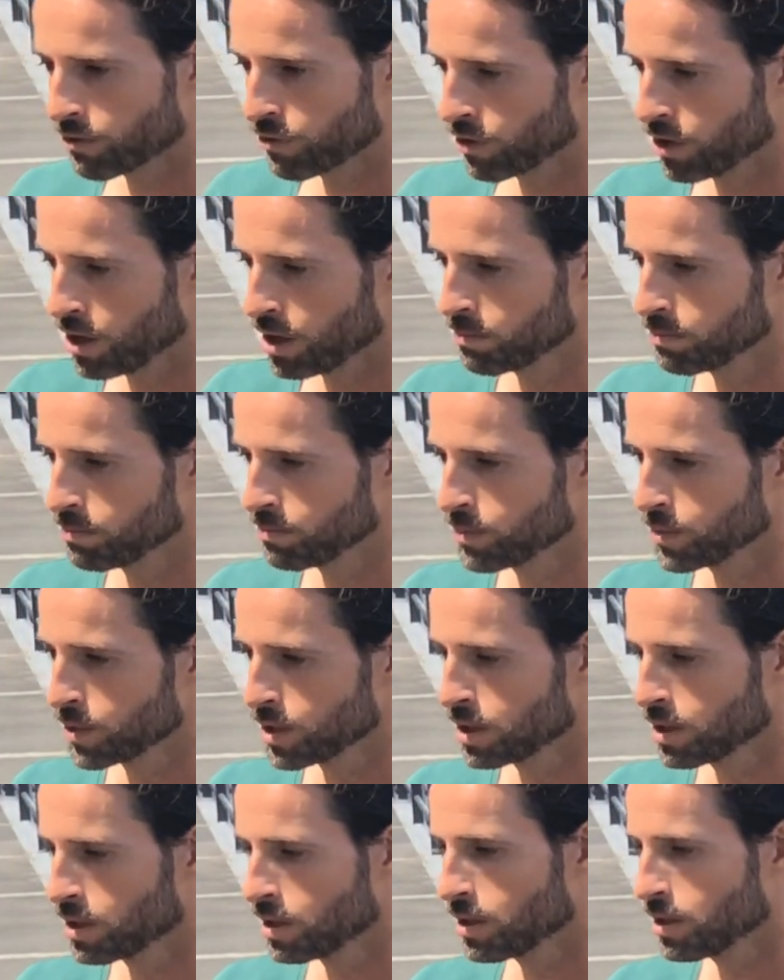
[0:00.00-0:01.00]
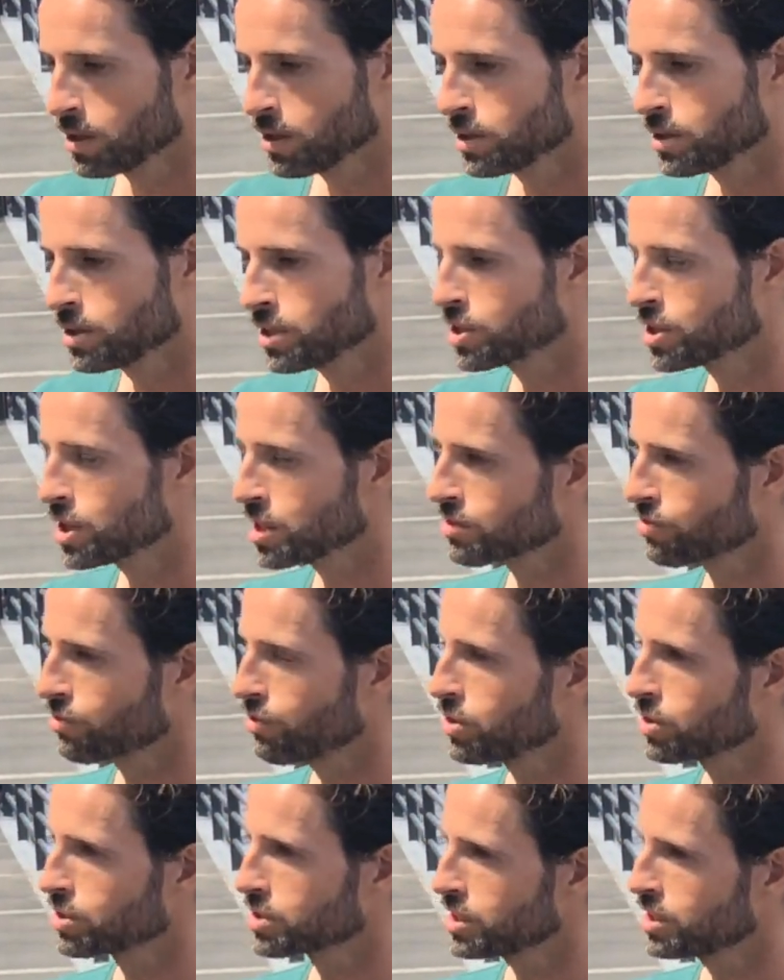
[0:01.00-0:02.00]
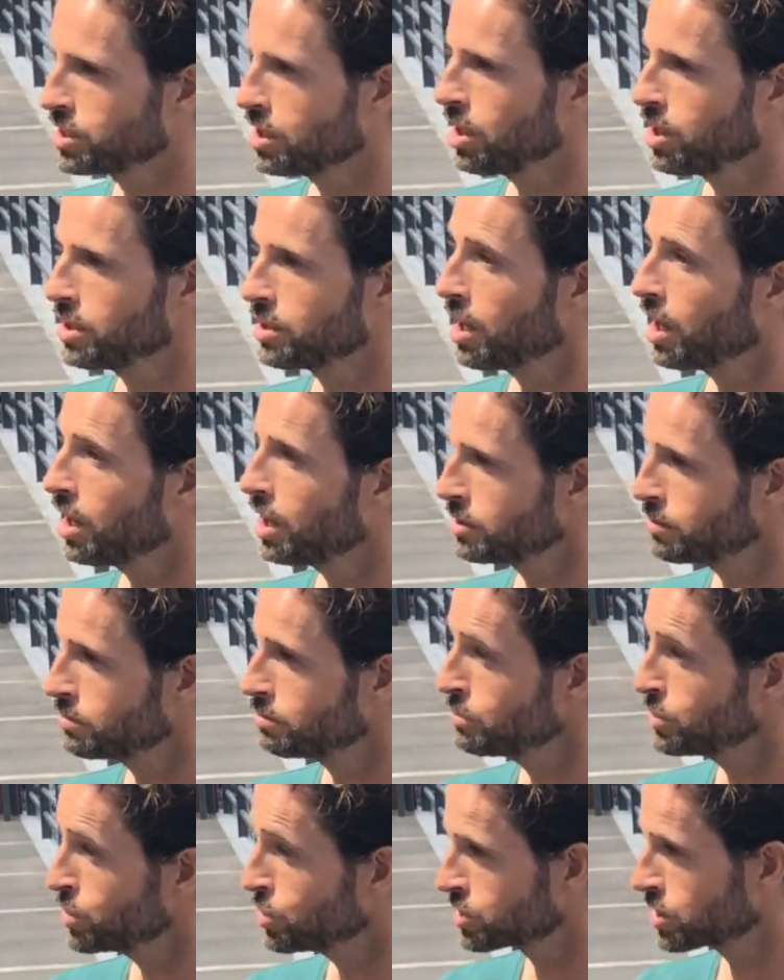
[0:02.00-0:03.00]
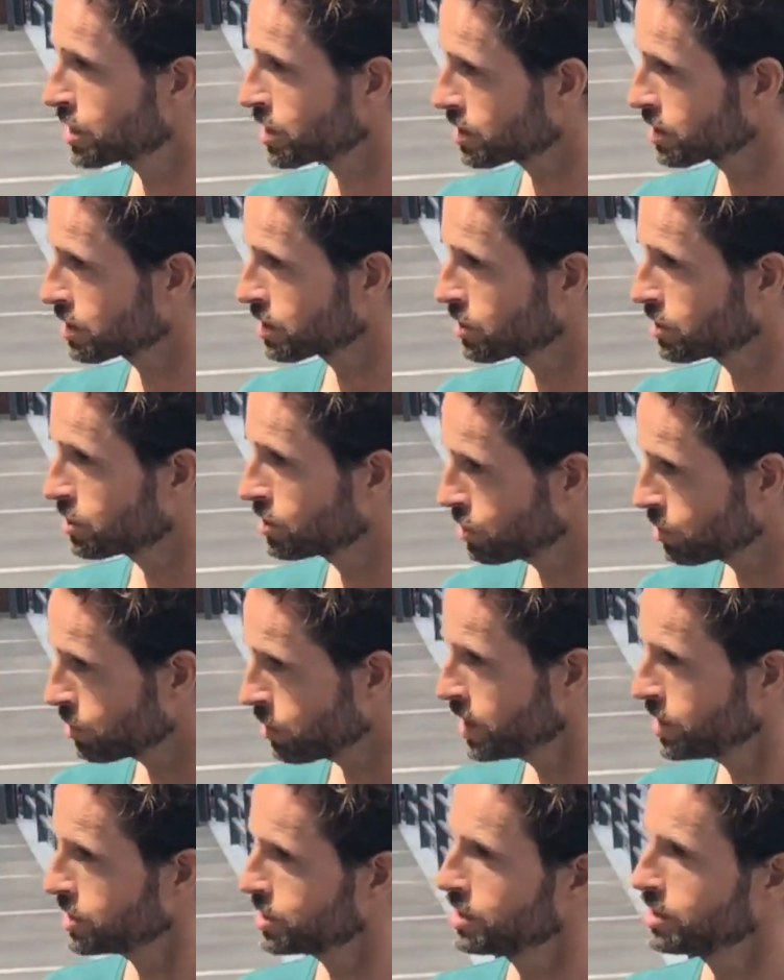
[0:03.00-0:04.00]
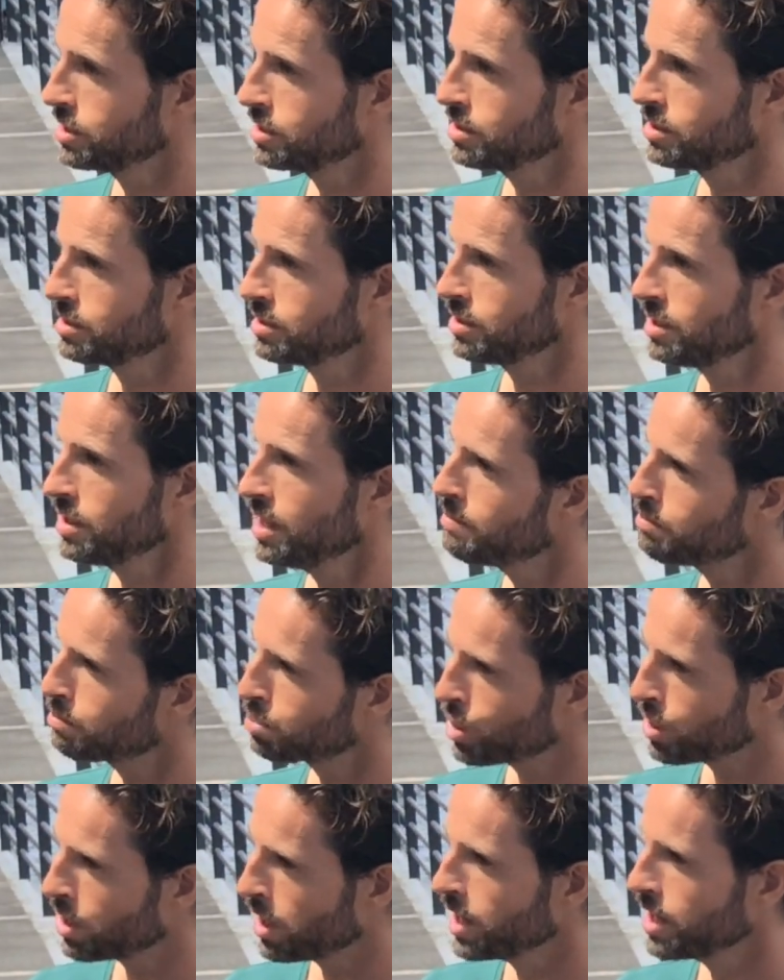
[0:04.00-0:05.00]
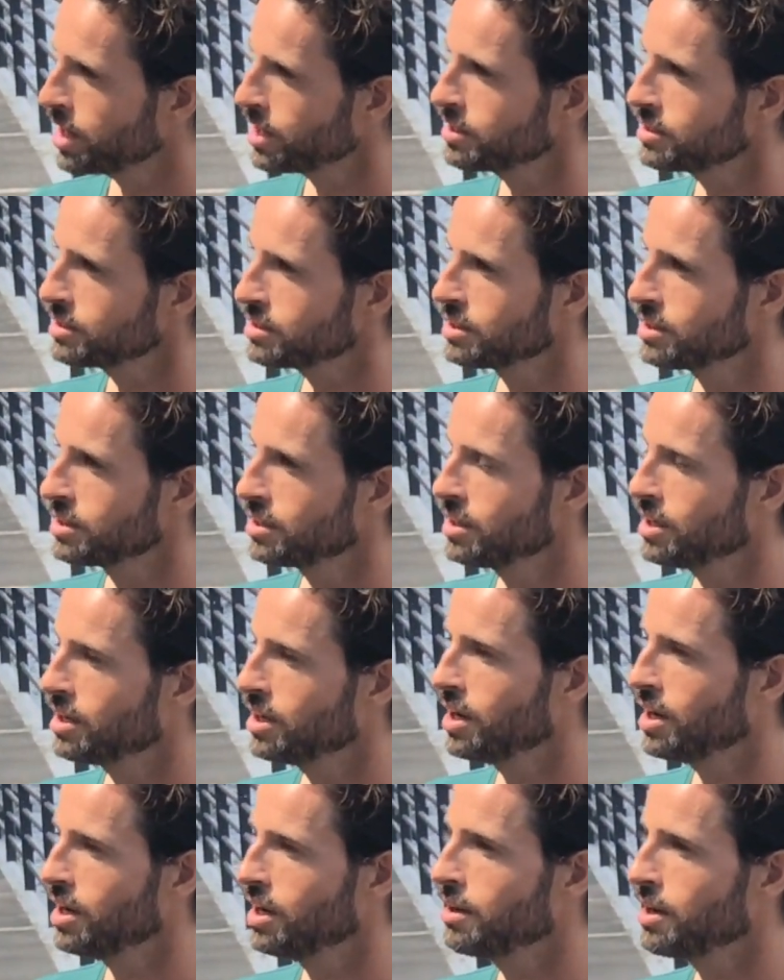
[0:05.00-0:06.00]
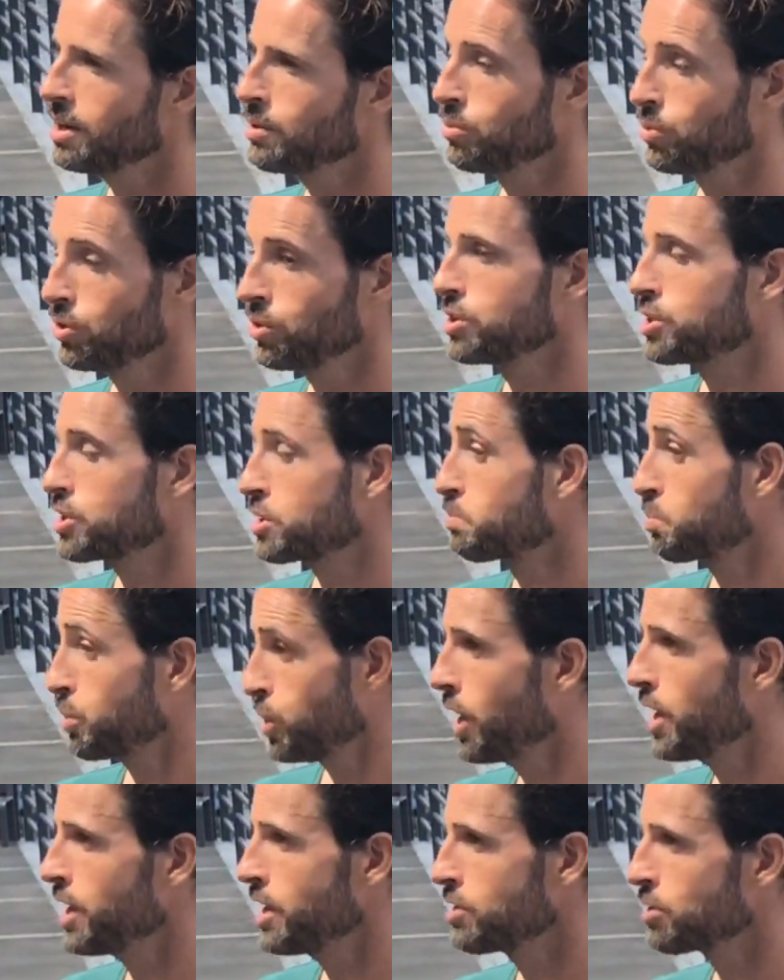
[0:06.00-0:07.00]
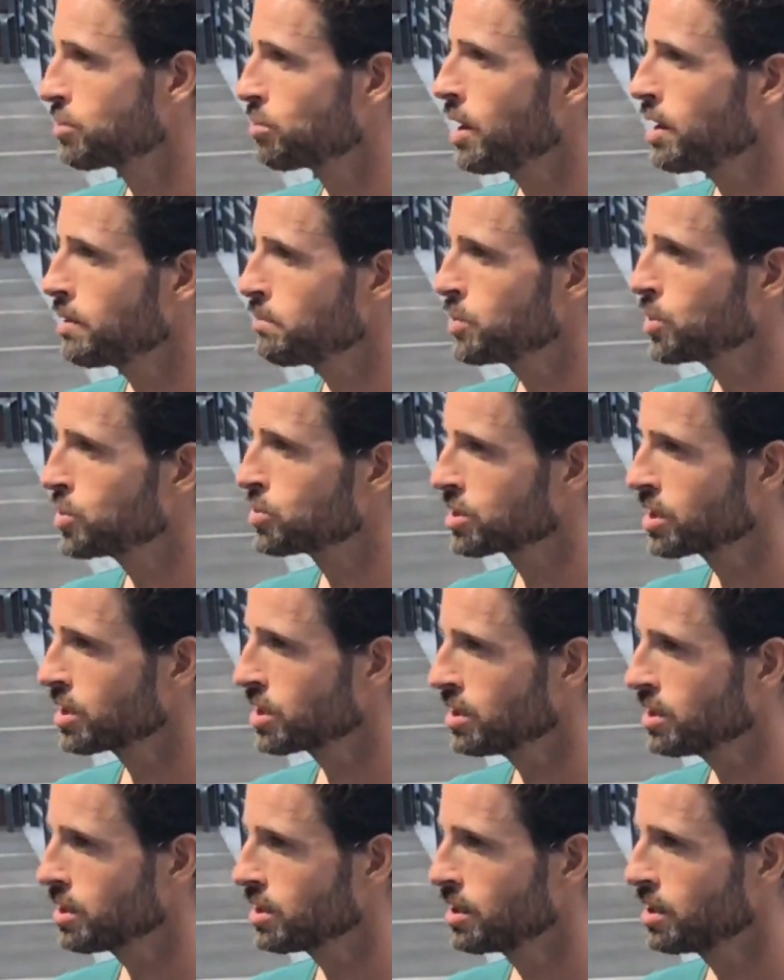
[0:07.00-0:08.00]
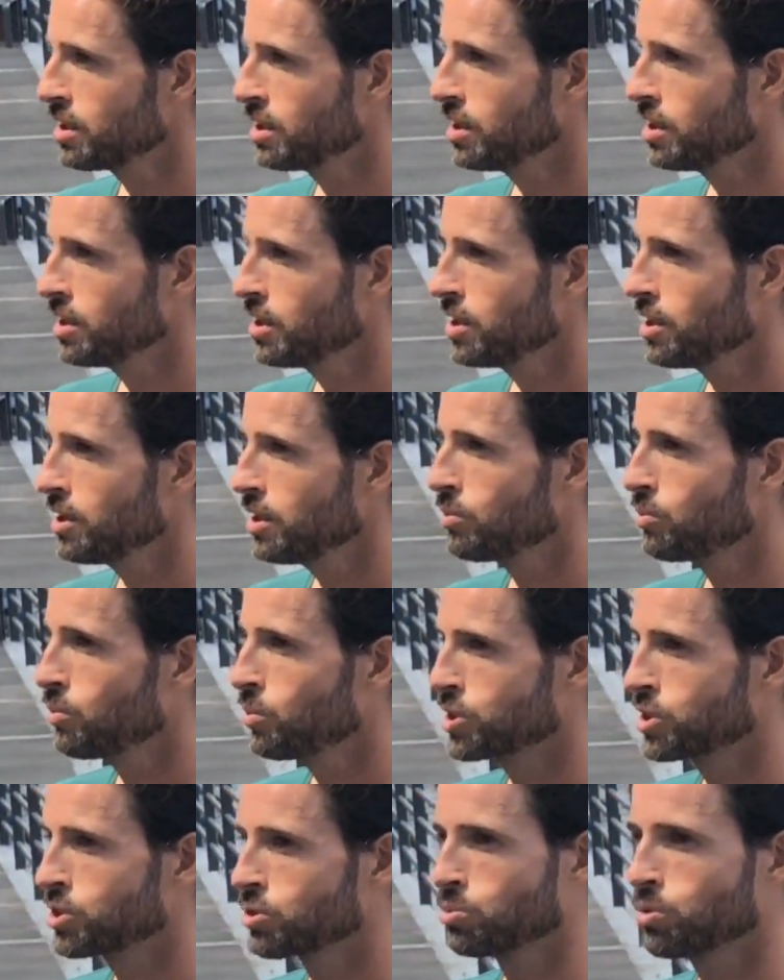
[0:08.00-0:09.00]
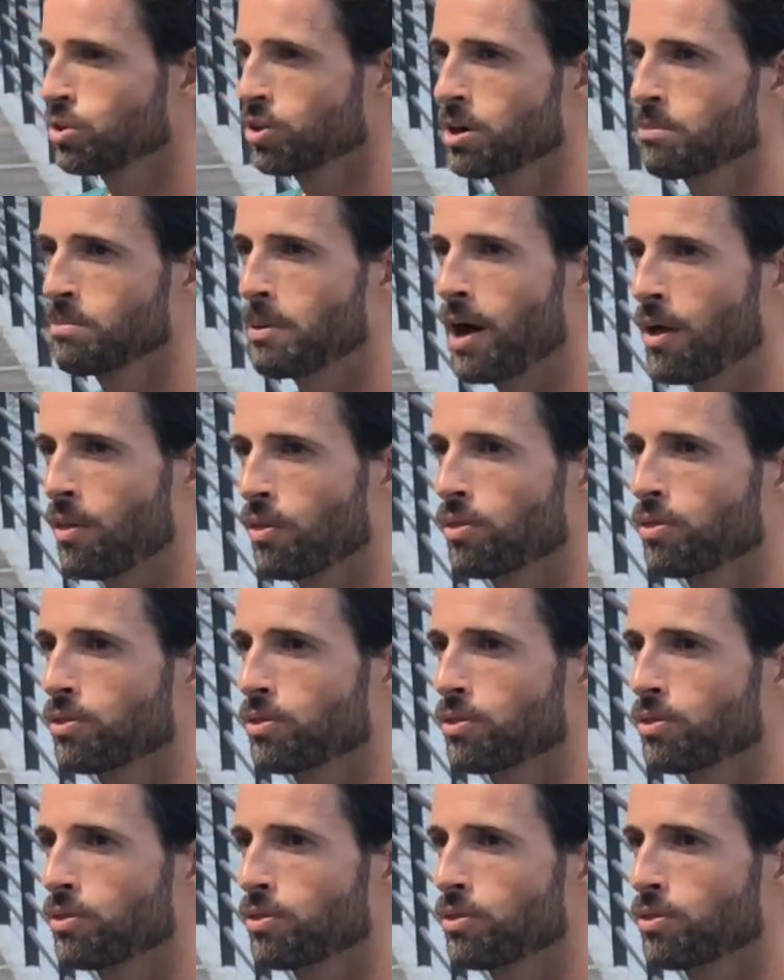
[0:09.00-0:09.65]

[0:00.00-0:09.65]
from DJs focusing on music curation and playing, and really just playing the right music, which is really about